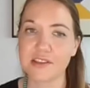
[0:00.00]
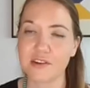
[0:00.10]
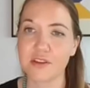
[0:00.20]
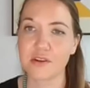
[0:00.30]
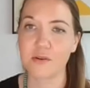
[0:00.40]
rise
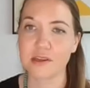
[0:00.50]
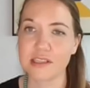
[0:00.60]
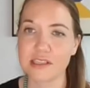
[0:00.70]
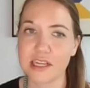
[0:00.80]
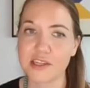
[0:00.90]
over the course of
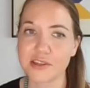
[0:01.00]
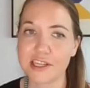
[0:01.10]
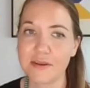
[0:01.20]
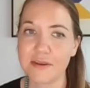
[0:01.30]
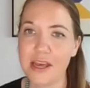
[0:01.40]
the
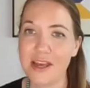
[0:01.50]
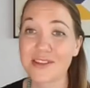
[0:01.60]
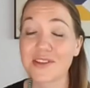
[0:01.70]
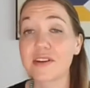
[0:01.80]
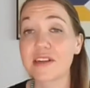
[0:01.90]
century.
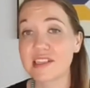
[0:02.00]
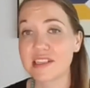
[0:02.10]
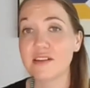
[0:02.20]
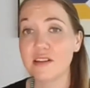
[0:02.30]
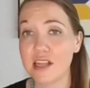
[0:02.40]
So there is
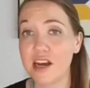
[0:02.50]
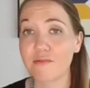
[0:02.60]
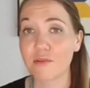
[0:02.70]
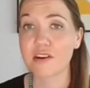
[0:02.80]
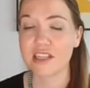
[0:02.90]
still a lot of
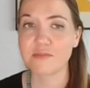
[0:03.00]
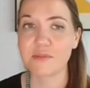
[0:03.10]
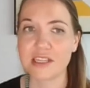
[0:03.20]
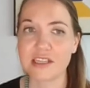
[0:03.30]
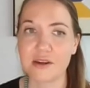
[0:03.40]
work that's
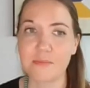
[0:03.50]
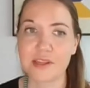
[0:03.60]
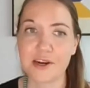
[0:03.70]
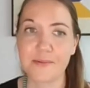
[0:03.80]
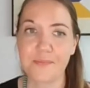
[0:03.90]
being done up
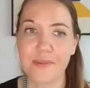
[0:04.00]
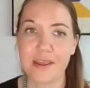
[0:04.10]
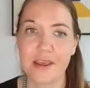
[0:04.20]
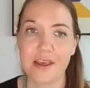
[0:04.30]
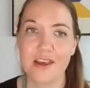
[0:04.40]
there.
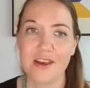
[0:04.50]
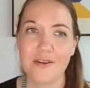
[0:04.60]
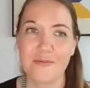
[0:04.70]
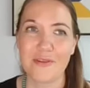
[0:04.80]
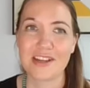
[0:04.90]

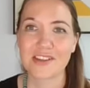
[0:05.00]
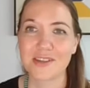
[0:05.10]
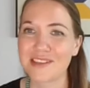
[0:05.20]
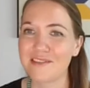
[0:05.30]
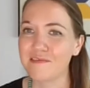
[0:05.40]
But in
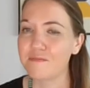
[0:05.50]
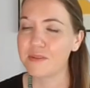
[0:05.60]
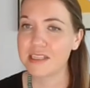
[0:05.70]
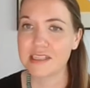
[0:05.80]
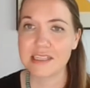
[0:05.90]
terms of
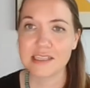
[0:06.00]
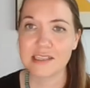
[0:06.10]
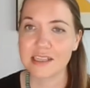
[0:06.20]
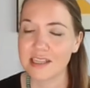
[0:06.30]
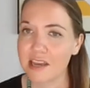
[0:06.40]

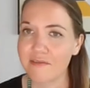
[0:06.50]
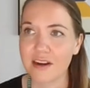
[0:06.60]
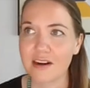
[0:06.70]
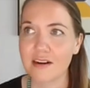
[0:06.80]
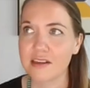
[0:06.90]
businesses and life
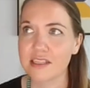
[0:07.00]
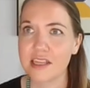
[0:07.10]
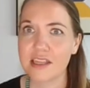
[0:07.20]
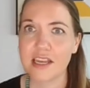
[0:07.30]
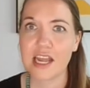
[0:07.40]
here, I'll say
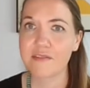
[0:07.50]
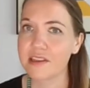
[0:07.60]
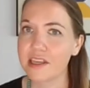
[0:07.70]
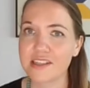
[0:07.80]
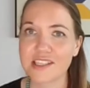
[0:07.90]
that
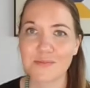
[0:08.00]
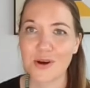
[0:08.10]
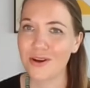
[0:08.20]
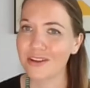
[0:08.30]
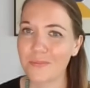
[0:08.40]
everything is
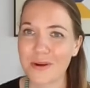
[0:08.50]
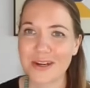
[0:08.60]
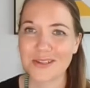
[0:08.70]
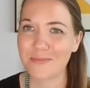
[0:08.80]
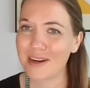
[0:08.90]
small
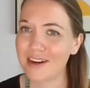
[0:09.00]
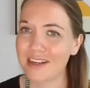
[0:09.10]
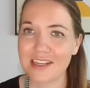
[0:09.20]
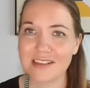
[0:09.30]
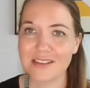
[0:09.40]
compared to
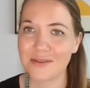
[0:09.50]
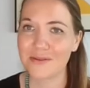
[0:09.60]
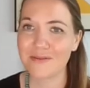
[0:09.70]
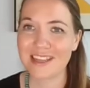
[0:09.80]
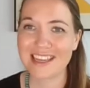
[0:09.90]
America.
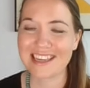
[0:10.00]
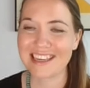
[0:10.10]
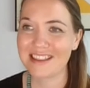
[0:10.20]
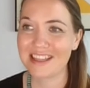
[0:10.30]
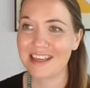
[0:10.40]
So, like
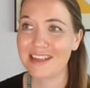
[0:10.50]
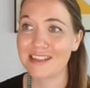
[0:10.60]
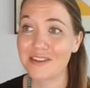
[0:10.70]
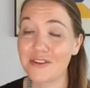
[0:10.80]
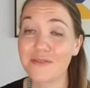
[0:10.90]
the
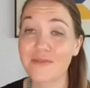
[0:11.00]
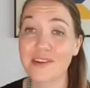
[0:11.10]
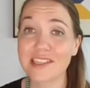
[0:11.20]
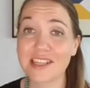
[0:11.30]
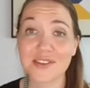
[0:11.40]

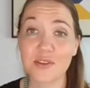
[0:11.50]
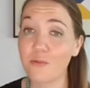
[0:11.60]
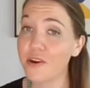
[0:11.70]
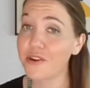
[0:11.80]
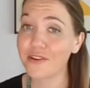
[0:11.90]
university, there's only
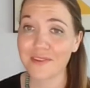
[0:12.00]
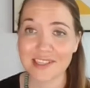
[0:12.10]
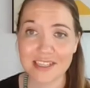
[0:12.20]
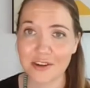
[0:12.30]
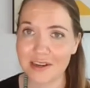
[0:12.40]
one
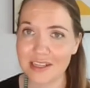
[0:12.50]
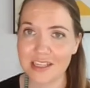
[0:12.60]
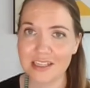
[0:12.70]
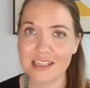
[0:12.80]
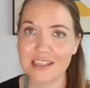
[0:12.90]
university in
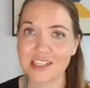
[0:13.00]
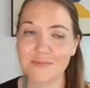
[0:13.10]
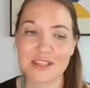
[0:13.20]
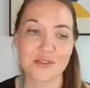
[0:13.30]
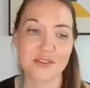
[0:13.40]
Greenland,
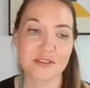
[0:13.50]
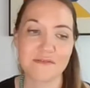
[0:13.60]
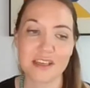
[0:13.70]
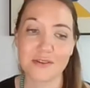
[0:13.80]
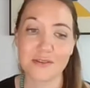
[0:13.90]

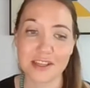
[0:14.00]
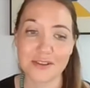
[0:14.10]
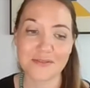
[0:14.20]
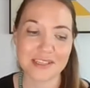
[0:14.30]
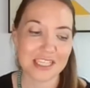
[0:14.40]
Ilisimattu or the
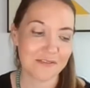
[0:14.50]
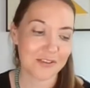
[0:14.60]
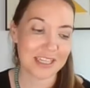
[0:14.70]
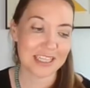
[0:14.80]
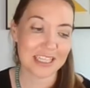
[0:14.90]
University of
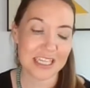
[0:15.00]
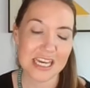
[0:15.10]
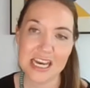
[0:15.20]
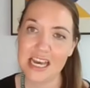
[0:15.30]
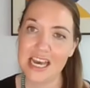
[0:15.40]
Greenland,